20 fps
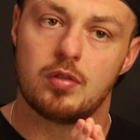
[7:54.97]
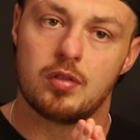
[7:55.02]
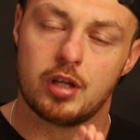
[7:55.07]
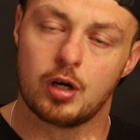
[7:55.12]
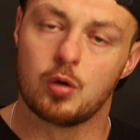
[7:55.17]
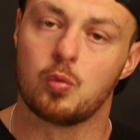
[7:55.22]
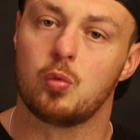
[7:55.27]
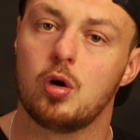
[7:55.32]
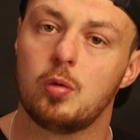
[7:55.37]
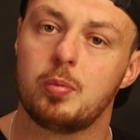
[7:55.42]

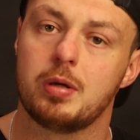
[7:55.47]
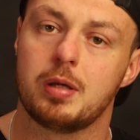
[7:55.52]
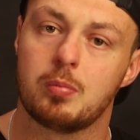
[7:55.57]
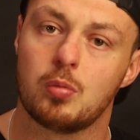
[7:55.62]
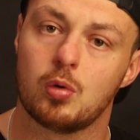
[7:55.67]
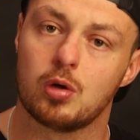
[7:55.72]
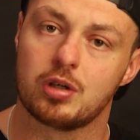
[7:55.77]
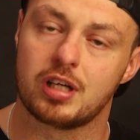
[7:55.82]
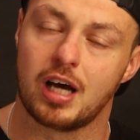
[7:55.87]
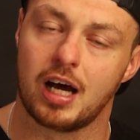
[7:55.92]
there will be
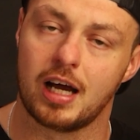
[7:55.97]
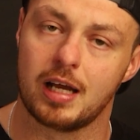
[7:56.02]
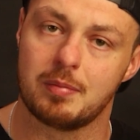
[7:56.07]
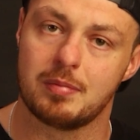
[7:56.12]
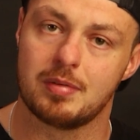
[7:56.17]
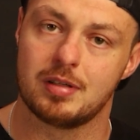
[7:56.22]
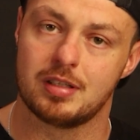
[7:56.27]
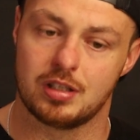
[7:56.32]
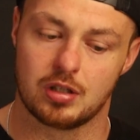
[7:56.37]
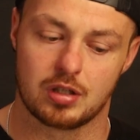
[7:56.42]
more
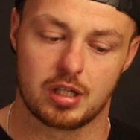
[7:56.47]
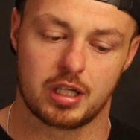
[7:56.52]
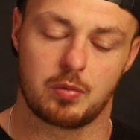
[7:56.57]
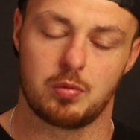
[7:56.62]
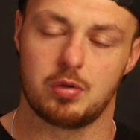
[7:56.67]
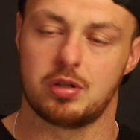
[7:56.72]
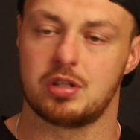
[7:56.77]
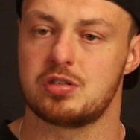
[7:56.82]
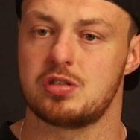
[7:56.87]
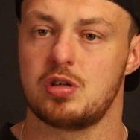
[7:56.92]
time. You're like,
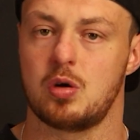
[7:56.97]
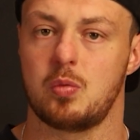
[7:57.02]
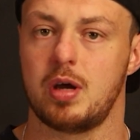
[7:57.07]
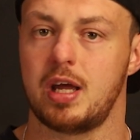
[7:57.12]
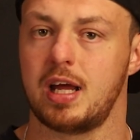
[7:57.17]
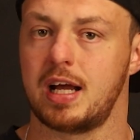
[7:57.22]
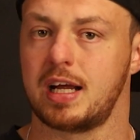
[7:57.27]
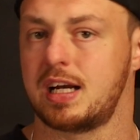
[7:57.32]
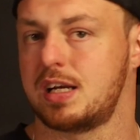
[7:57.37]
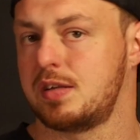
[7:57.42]
well, there's no
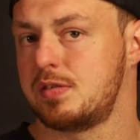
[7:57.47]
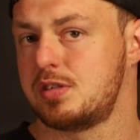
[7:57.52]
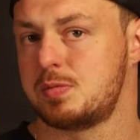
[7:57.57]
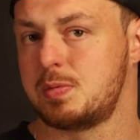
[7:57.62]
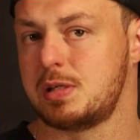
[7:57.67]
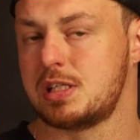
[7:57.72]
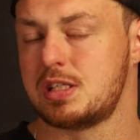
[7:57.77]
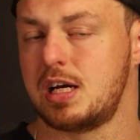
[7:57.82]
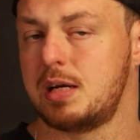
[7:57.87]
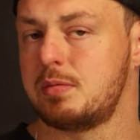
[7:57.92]
way I gotta
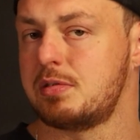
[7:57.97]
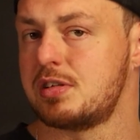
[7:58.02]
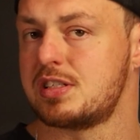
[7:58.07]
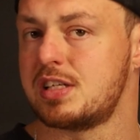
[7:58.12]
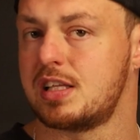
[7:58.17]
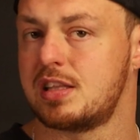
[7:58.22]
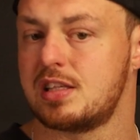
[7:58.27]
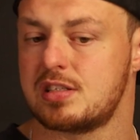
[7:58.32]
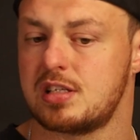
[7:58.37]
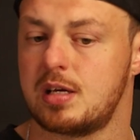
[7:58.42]
spend time to
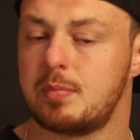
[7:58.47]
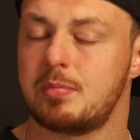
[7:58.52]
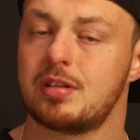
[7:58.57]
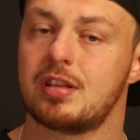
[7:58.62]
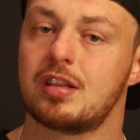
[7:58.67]
set this up.